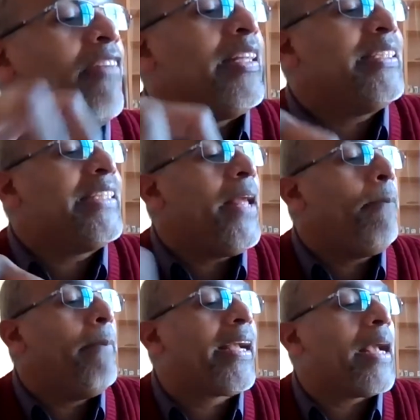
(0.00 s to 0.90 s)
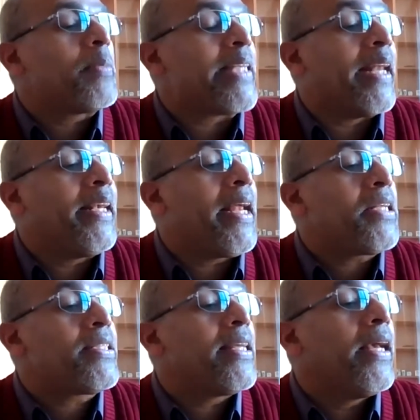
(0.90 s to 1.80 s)
eventually became
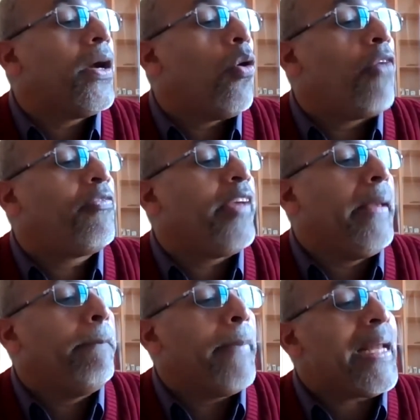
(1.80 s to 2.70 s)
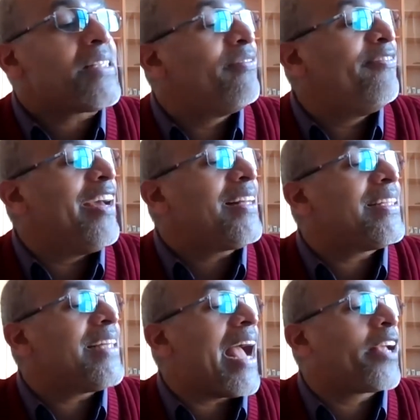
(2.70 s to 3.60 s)
centers of immense
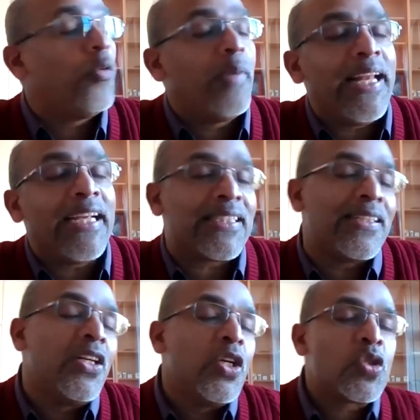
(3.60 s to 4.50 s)
wealth accumulation.